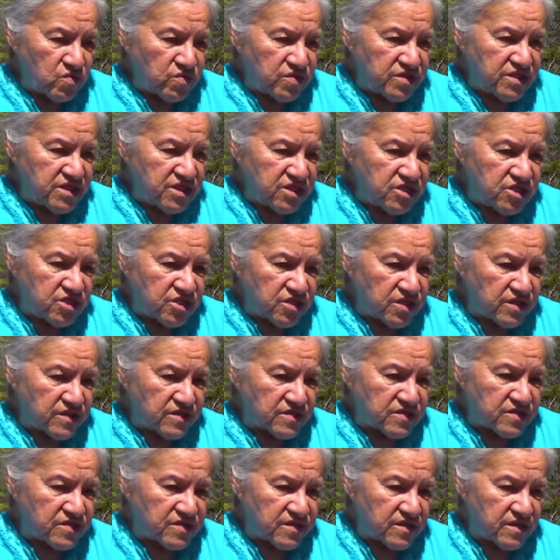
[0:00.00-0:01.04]

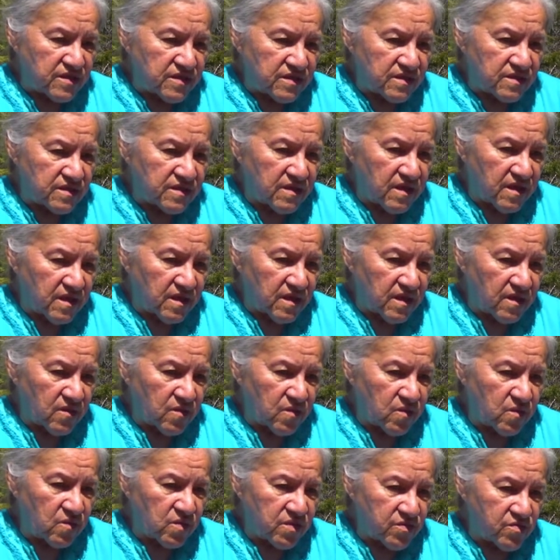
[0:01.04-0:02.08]
teachings,
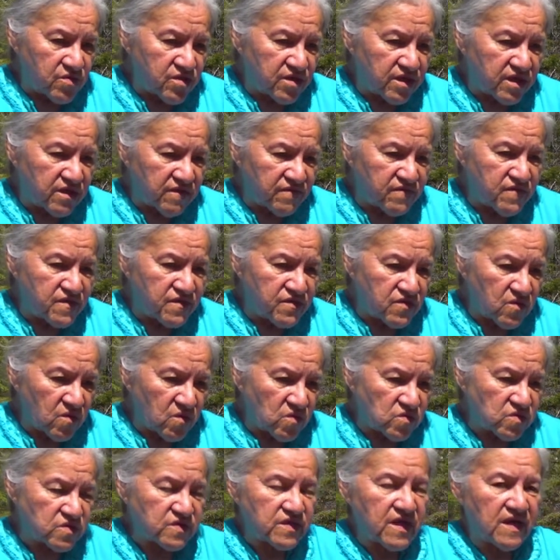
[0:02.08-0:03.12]
we were given
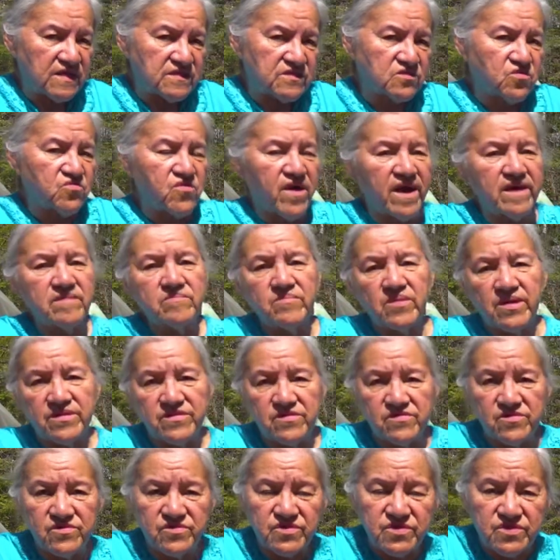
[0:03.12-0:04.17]
those as
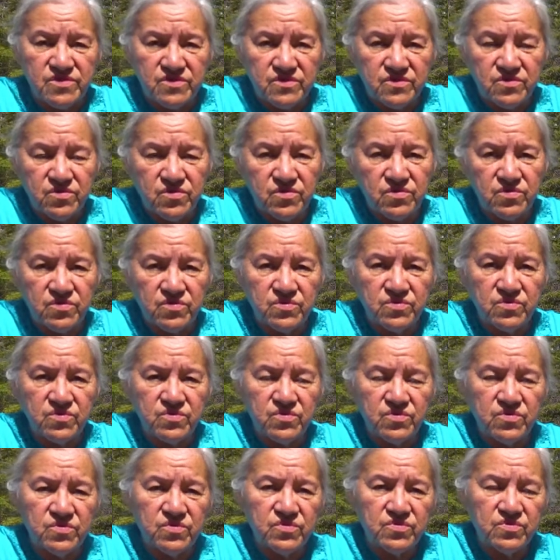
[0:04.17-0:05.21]
grandmothers
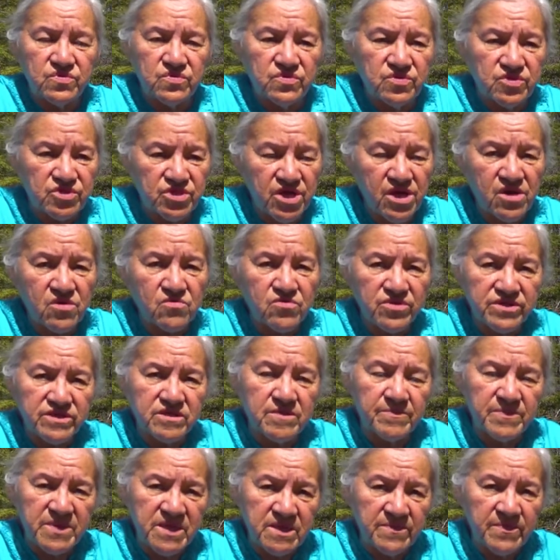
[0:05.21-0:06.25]
to share with
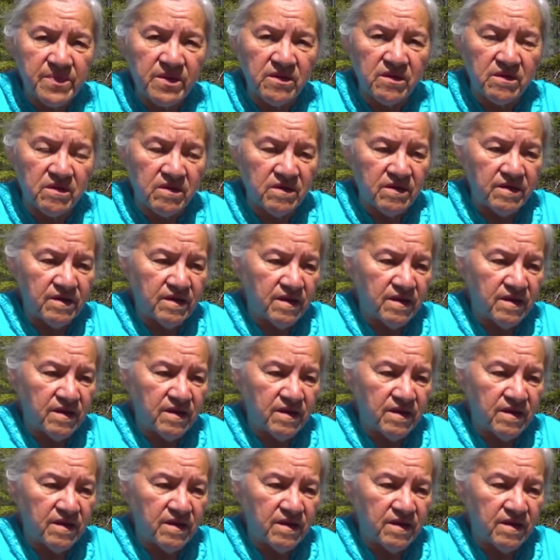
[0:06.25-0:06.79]
the people.